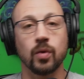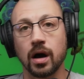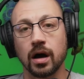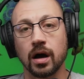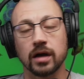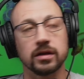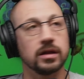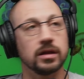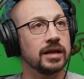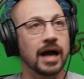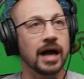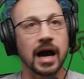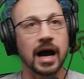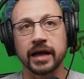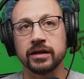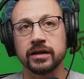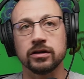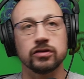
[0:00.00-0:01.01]
a
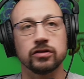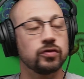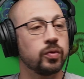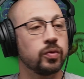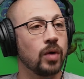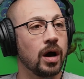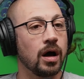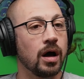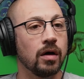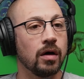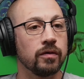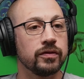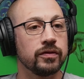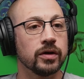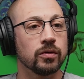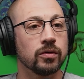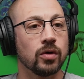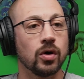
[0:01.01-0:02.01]
9 to 12
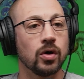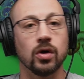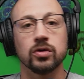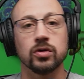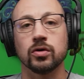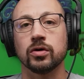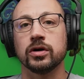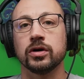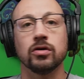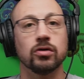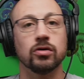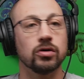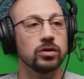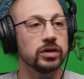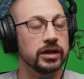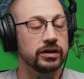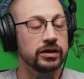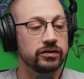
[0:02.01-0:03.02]
year old or an
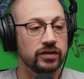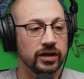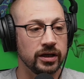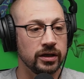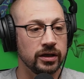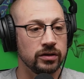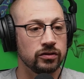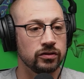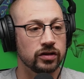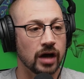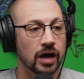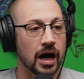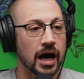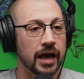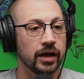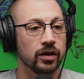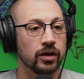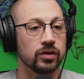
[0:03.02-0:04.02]
early teen
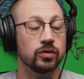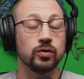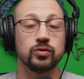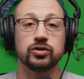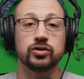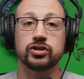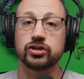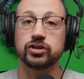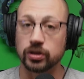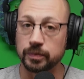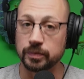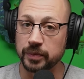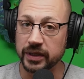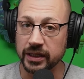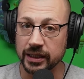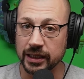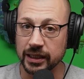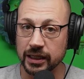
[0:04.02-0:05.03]
child who should be
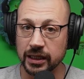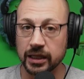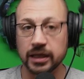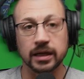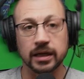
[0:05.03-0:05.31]
eating and